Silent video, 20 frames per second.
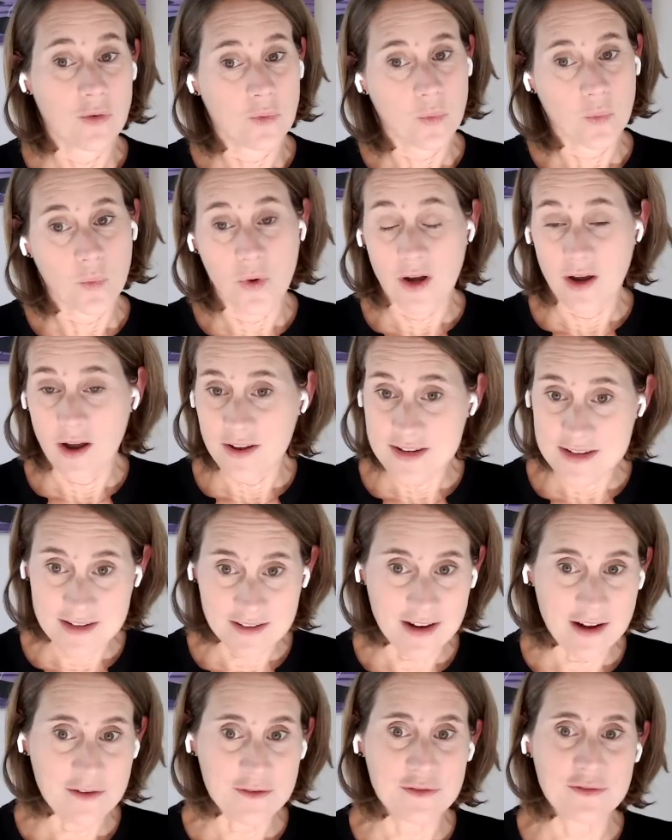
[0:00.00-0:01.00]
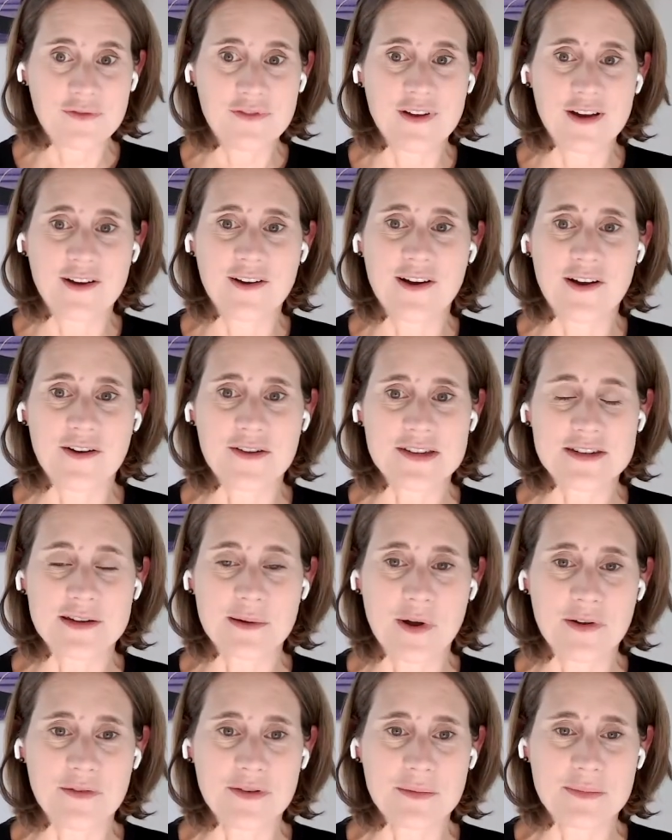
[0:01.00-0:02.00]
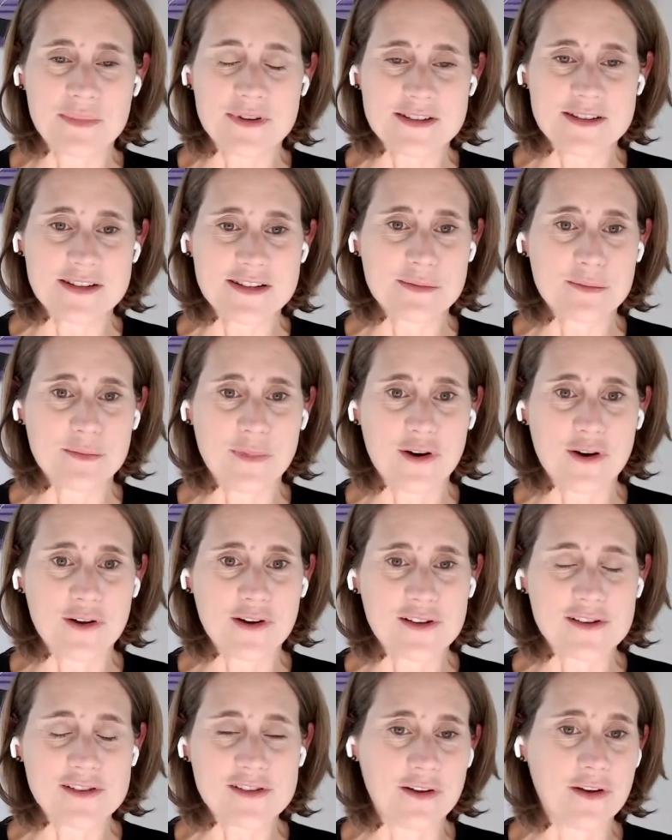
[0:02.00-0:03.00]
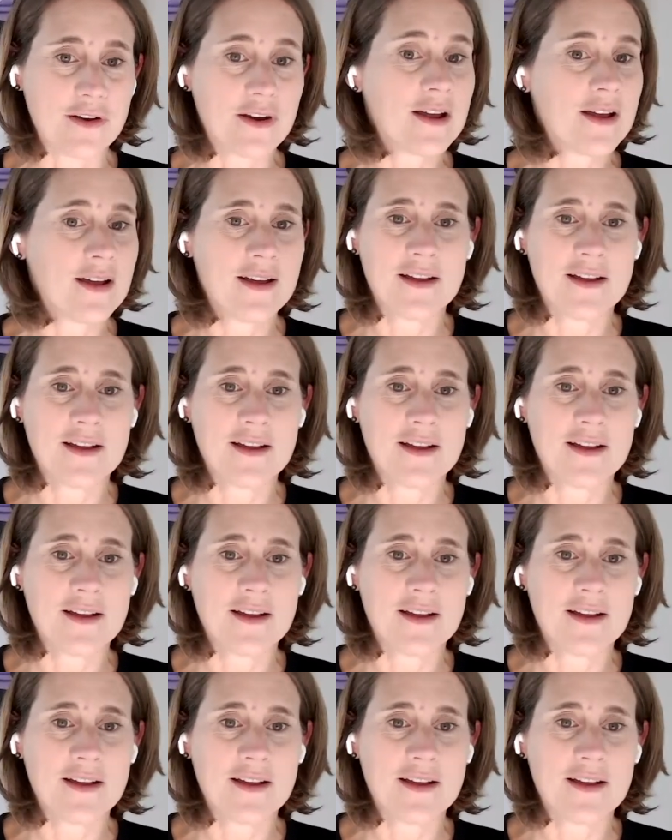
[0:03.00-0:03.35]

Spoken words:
We still have to figure out some of the business models on